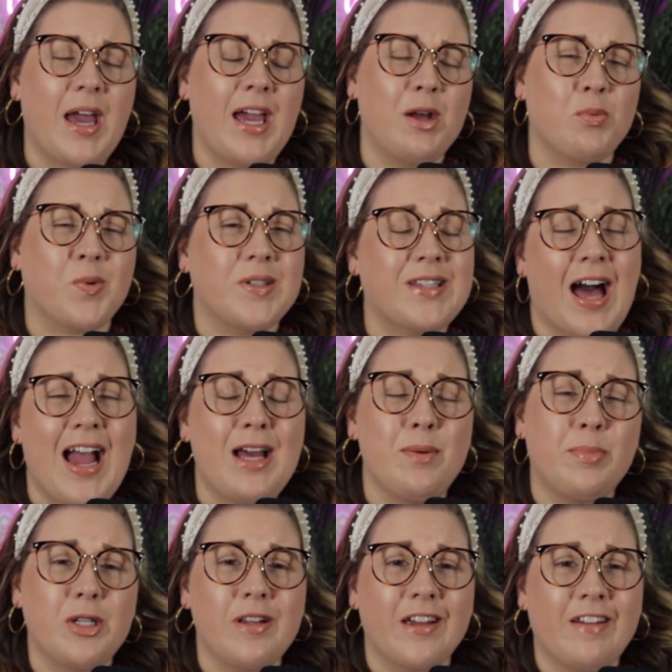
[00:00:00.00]
a
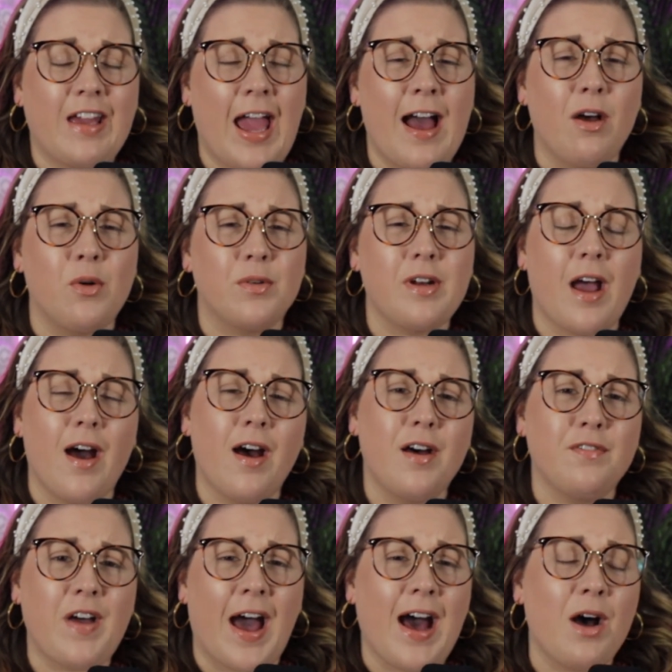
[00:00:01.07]
reliable account
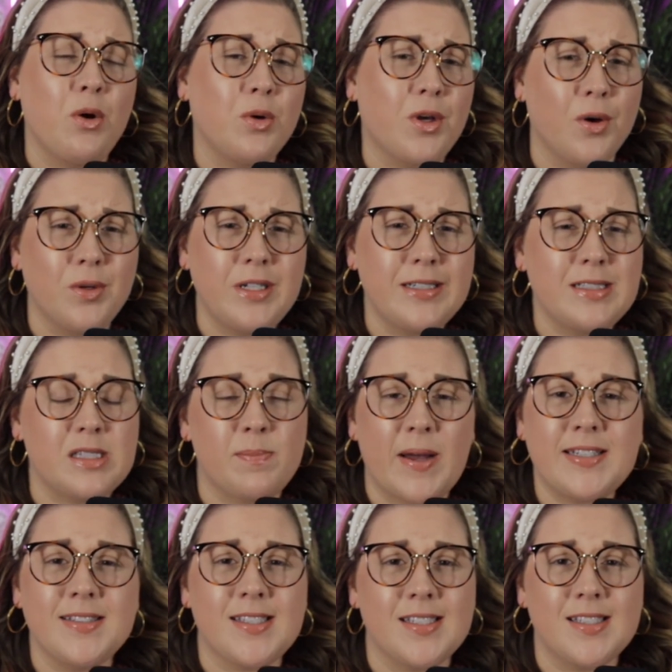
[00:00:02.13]
of how Kody
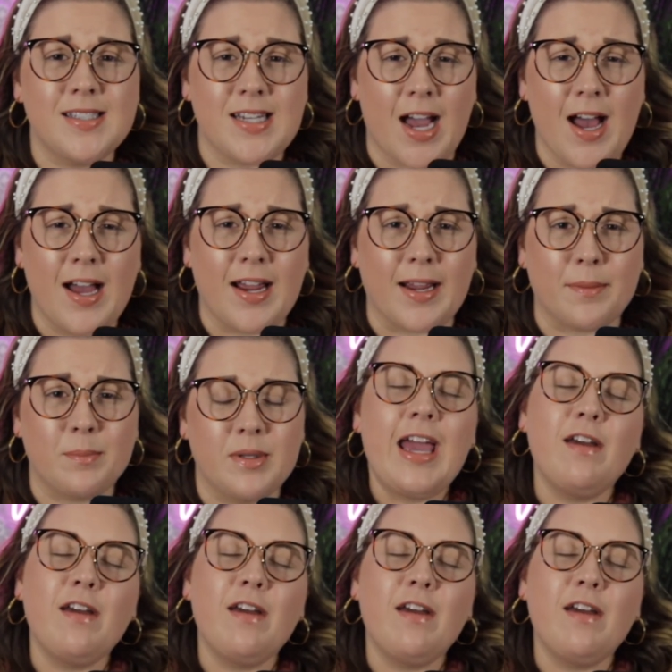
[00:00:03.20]
spends his time.